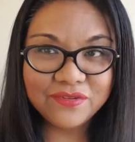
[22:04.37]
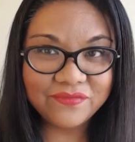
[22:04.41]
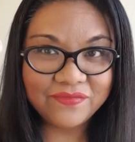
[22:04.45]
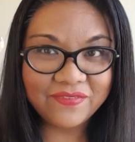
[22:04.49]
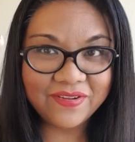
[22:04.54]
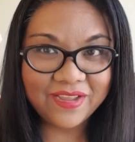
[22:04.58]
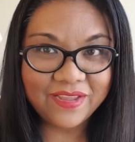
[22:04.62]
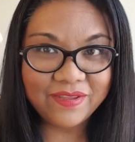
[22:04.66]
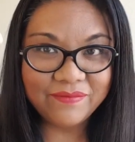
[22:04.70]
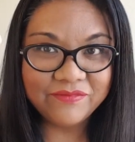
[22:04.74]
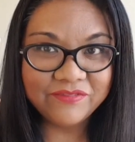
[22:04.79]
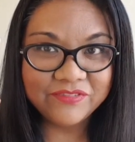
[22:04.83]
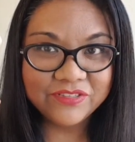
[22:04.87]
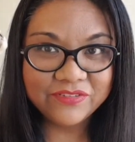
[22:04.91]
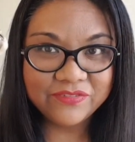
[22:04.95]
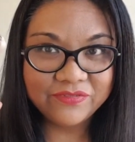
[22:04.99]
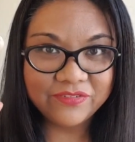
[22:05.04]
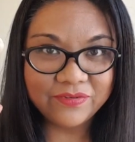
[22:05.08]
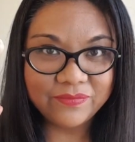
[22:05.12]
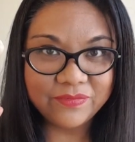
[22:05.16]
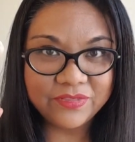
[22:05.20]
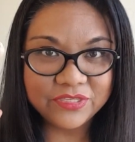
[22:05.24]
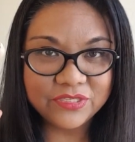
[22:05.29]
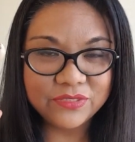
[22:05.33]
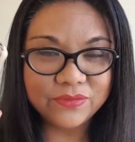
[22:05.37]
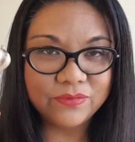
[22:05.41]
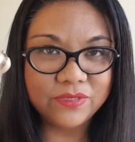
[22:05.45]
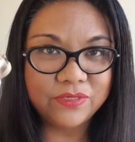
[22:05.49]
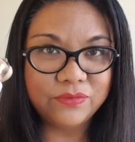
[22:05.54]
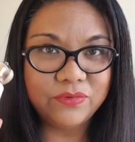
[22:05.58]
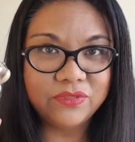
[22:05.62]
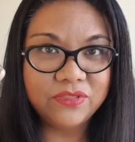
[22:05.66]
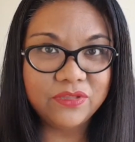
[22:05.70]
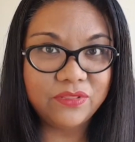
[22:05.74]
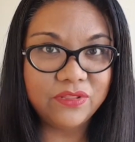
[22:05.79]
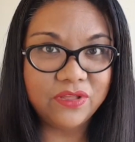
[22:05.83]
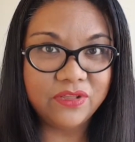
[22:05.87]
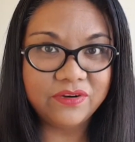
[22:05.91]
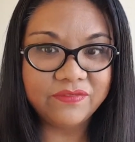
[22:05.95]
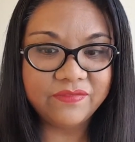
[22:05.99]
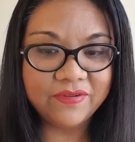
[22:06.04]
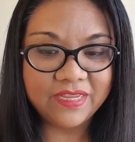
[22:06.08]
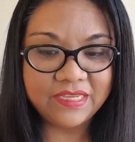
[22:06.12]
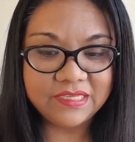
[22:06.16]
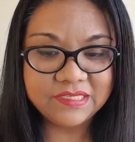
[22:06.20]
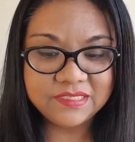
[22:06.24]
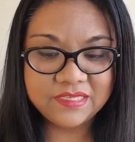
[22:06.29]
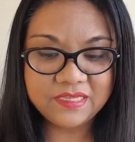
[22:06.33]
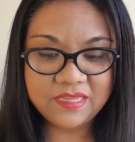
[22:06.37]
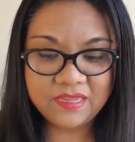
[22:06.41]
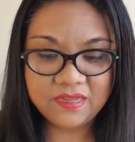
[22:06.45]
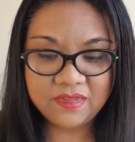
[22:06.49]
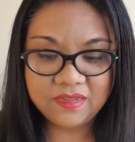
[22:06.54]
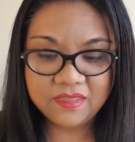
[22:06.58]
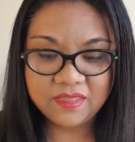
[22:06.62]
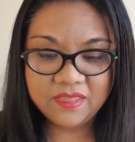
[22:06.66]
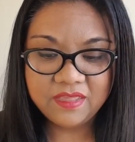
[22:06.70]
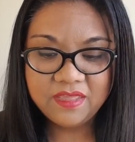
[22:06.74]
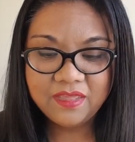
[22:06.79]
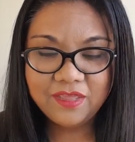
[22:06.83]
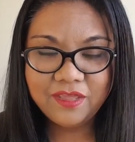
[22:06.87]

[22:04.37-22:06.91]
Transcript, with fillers: vibes from this one with a lot of icing.